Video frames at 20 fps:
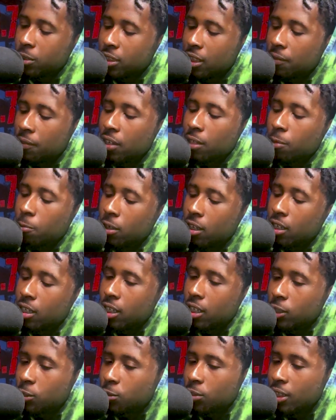
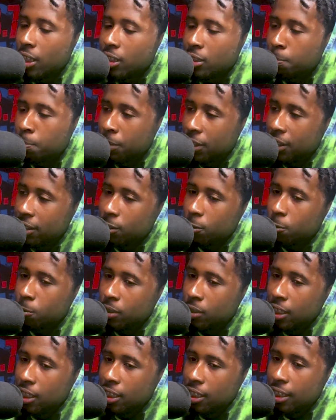7100. That's
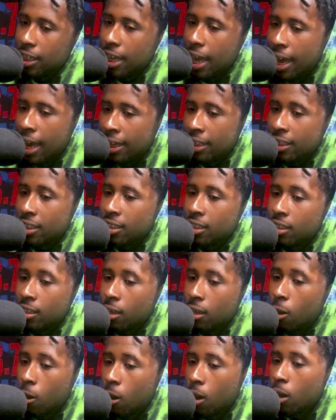
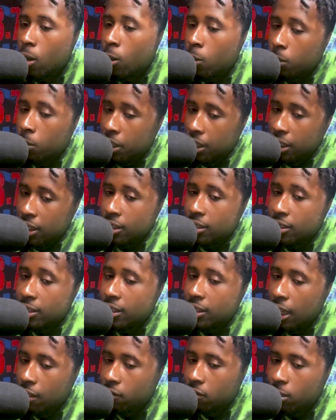BUDDIEROE
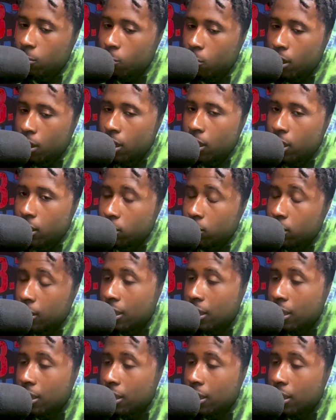7100.